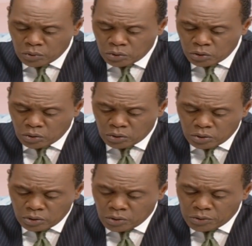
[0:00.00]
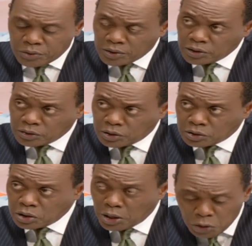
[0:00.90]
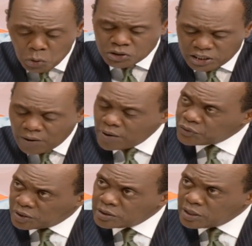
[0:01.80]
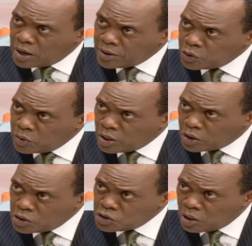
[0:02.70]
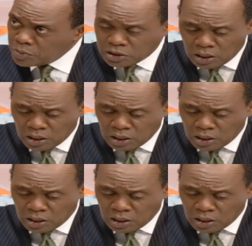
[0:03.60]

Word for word: you don't, you don't think the, the, the new sheriffs in town are doing a good job,